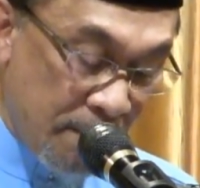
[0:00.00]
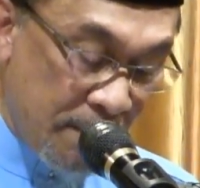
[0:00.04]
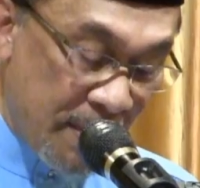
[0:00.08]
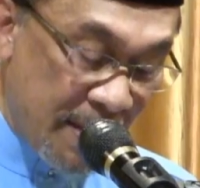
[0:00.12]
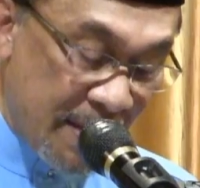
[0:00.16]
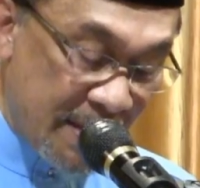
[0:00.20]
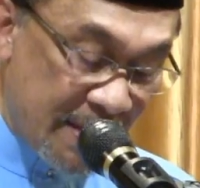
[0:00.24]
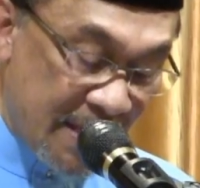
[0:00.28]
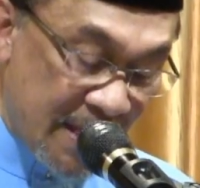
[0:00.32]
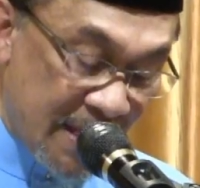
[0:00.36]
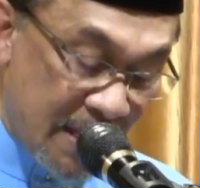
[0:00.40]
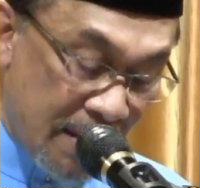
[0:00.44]

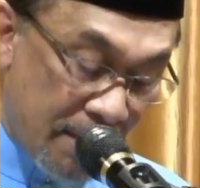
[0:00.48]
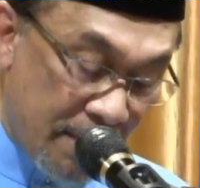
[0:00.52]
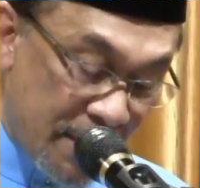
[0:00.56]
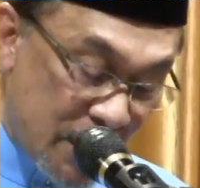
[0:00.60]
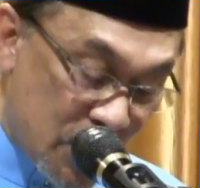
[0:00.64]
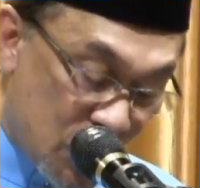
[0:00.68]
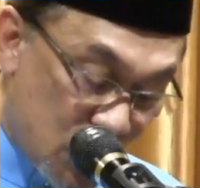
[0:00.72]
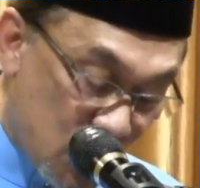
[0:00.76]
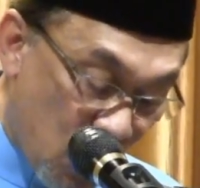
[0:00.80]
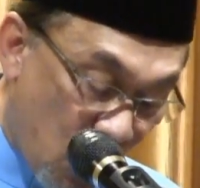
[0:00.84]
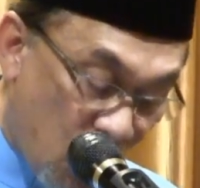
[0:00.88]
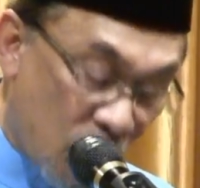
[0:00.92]
be they the
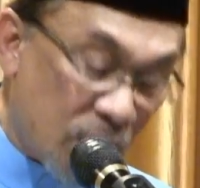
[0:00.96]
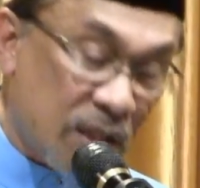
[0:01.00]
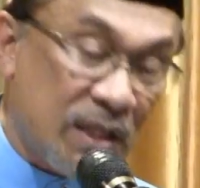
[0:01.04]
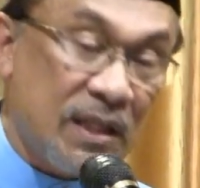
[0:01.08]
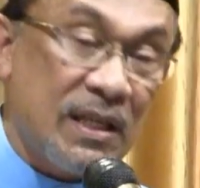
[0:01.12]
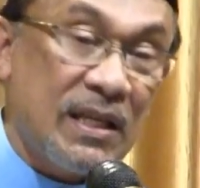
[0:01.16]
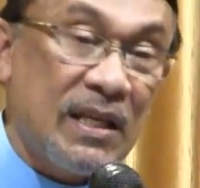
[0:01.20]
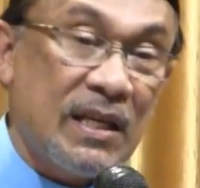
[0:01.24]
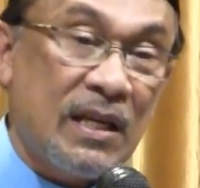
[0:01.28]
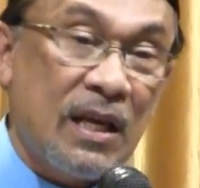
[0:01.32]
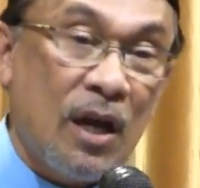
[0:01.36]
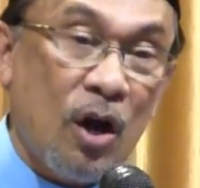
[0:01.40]

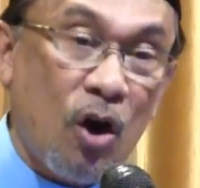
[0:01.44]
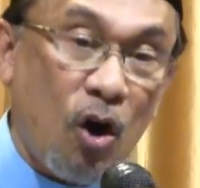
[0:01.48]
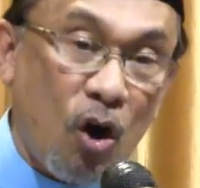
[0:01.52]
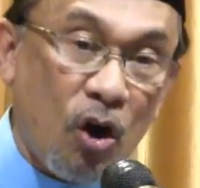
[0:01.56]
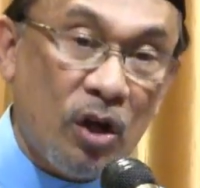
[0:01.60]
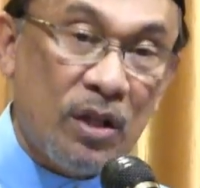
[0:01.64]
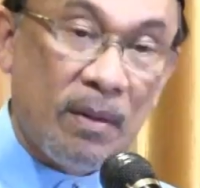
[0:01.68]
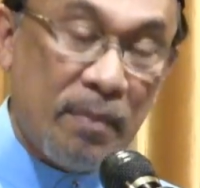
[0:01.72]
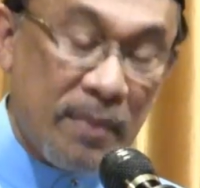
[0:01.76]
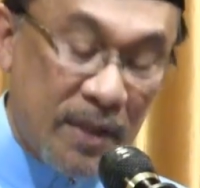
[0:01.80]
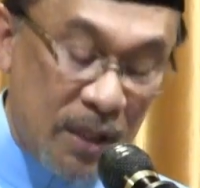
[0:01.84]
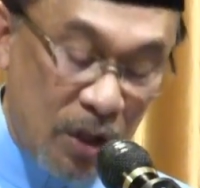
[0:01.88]
majority
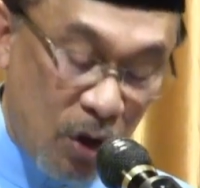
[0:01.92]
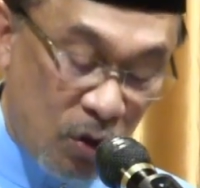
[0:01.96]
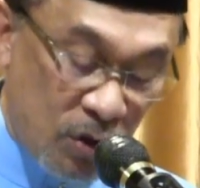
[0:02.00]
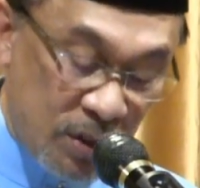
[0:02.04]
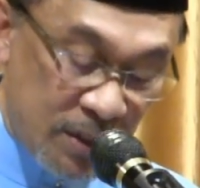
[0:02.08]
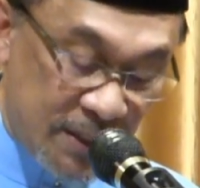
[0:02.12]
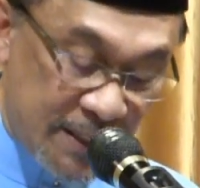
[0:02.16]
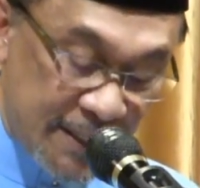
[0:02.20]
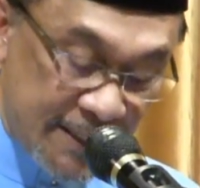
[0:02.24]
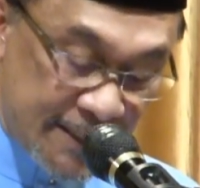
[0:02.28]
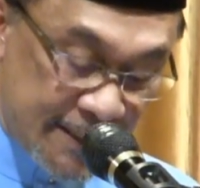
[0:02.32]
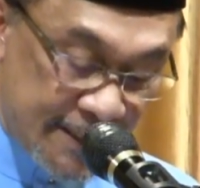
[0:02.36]
or the
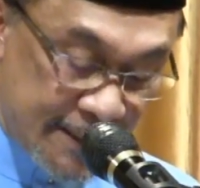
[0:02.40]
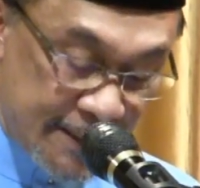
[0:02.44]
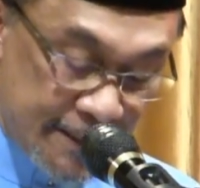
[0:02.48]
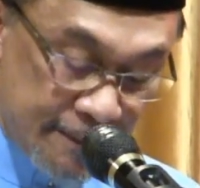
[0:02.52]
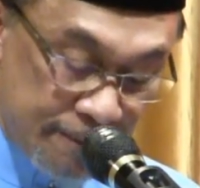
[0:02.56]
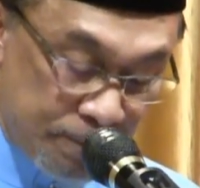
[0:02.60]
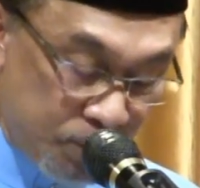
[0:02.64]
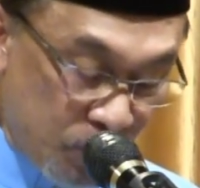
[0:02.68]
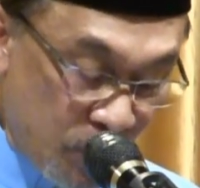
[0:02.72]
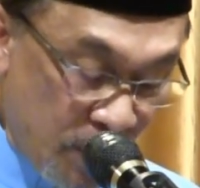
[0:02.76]
minorities.